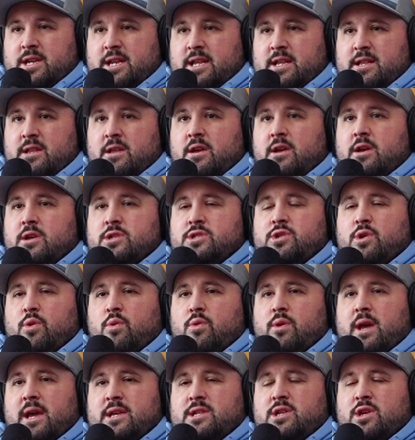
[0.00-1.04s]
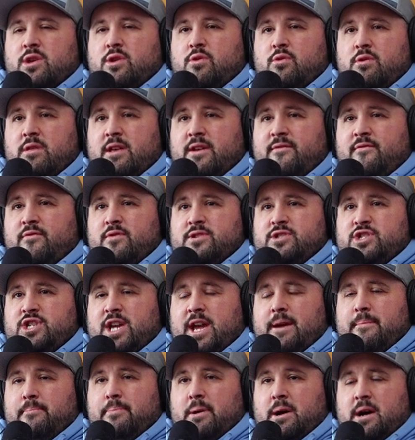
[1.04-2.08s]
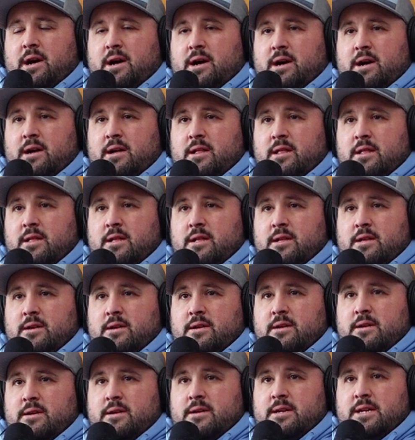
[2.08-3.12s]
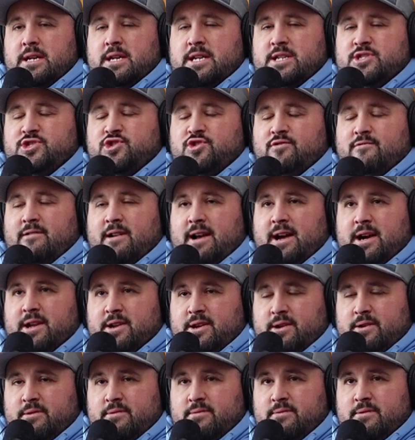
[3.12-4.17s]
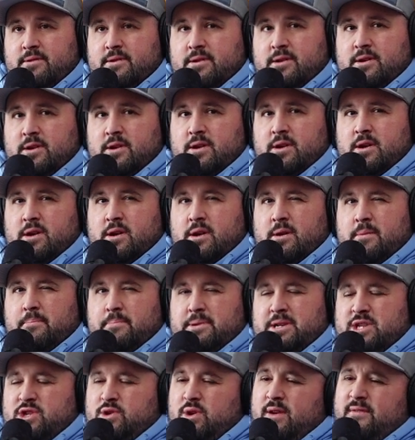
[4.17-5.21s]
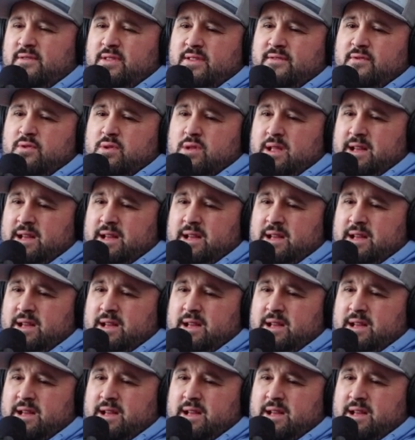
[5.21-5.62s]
you live with Chet Paul in Toronto, but did you ever live with